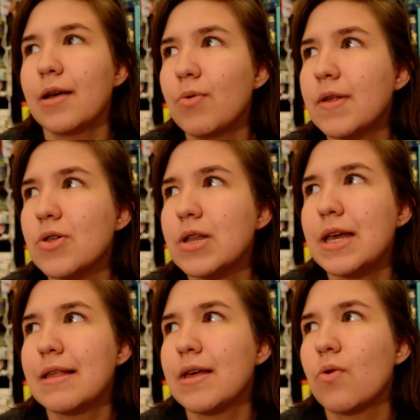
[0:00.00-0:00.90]
It was such an
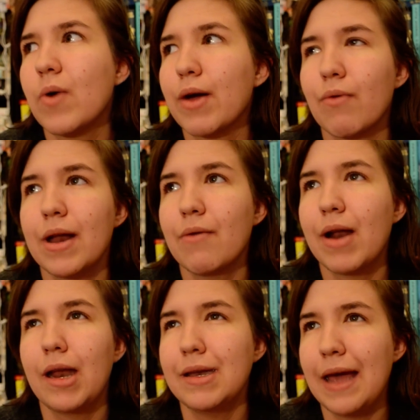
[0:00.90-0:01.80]
easy, quick read. I
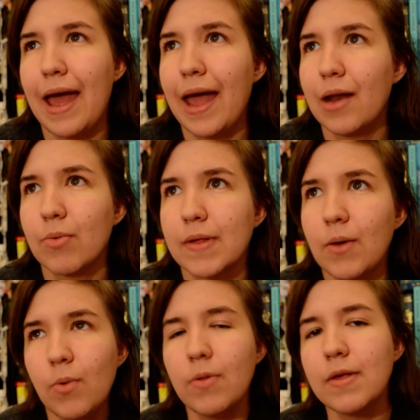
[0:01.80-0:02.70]
read in a day, and I was
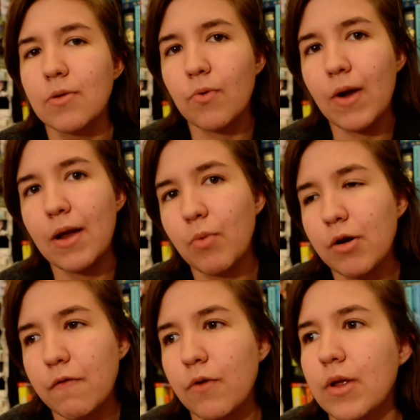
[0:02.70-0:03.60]
like, "Whoa, this is great and
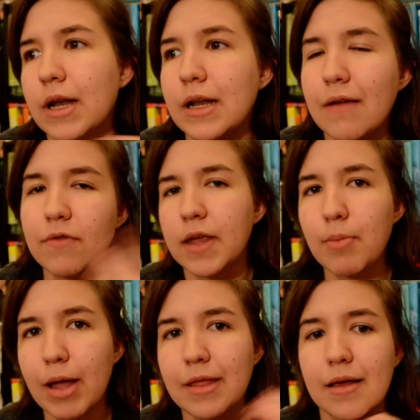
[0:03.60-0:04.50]
wonderful," and I didn't have to think
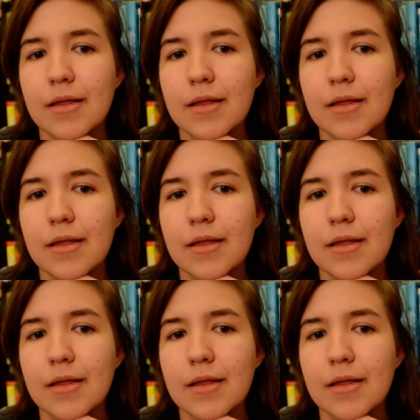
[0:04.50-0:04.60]
about this,